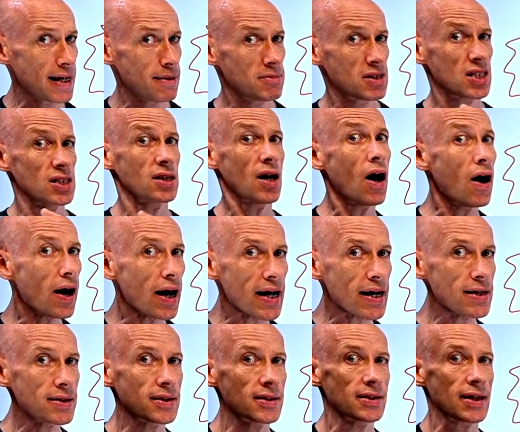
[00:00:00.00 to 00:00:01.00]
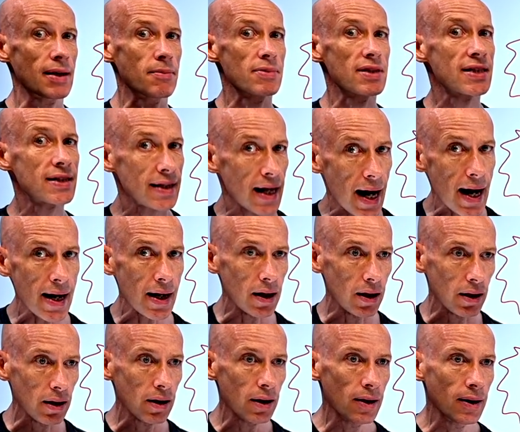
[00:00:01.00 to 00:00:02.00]
same size, the same
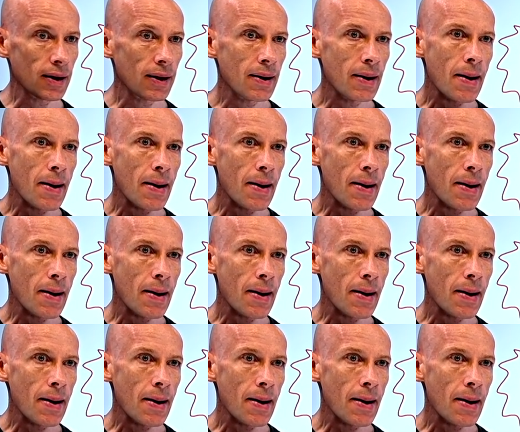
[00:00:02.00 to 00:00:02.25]
scale,